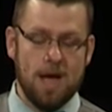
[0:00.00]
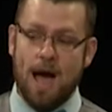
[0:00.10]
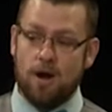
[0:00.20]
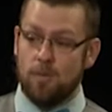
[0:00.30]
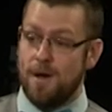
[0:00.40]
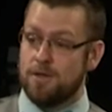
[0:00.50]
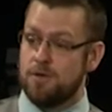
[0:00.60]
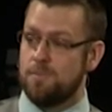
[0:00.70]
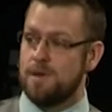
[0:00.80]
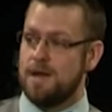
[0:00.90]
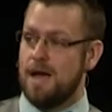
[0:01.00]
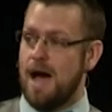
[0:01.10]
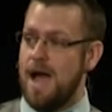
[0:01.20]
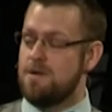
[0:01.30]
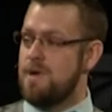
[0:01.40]
I don't know about you, but
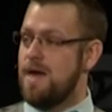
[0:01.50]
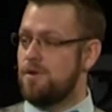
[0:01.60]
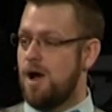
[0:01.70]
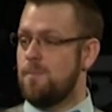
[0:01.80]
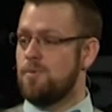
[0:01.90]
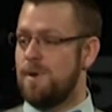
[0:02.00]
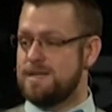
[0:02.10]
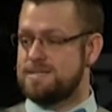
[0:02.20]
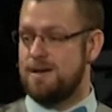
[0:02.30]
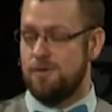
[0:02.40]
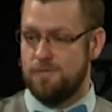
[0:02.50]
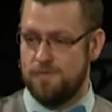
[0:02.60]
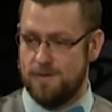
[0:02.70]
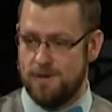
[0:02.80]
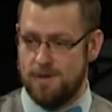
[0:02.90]
I'd rather humble
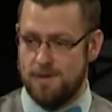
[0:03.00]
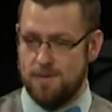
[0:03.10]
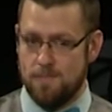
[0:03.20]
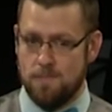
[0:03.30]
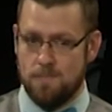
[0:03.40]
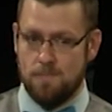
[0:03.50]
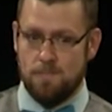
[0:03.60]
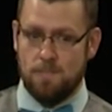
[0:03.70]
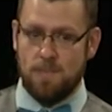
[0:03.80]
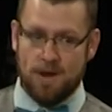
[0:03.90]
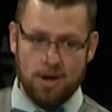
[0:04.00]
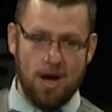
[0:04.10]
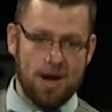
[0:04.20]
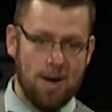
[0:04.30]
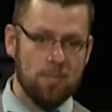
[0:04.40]
myself than
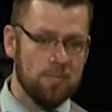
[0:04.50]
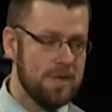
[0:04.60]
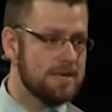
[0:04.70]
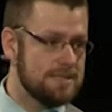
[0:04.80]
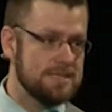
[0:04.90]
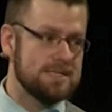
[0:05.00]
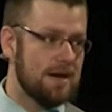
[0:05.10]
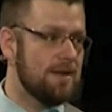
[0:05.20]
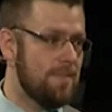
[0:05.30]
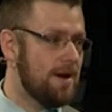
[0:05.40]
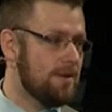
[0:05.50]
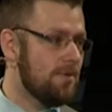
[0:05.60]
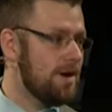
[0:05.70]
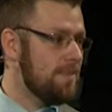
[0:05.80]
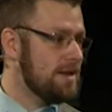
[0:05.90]
God humble me because He's done it many,
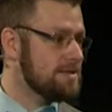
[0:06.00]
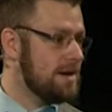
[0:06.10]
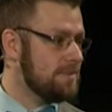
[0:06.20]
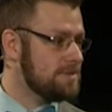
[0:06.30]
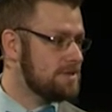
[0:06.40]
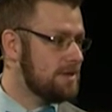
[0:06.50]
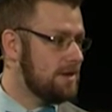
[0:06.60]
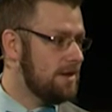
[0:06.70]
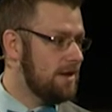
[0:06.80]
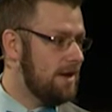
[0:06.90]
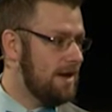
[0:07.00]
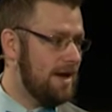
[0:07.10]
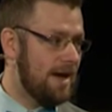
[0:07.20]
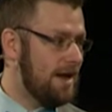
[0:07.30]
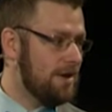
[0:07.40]
quite a many times,
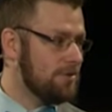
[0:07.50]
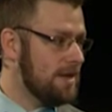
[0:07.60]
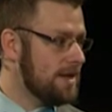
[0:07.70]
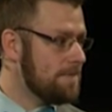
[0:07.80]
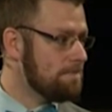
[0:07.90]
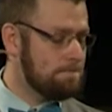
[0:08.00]
and I don't like it.